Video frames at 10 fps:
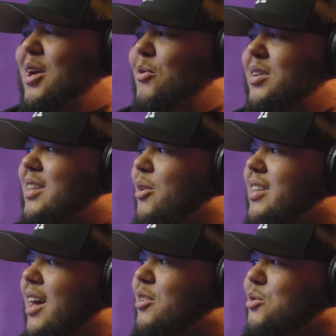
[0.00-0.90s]
once I was
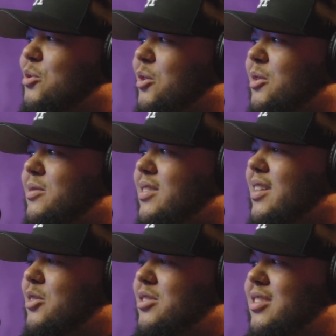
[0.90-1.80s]
out of school,
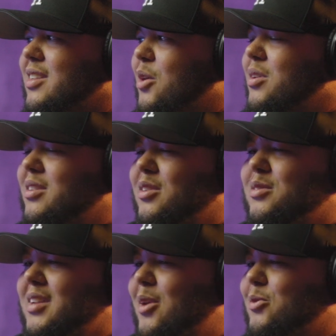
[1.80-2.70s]
it was just, like, one of those
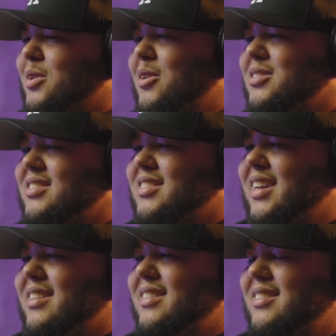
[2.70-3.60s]
times when I was just,
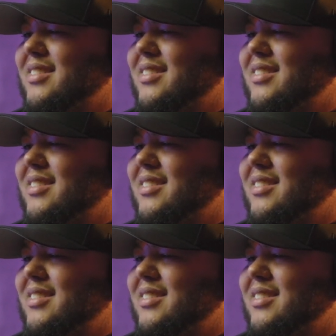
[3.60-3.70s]
like,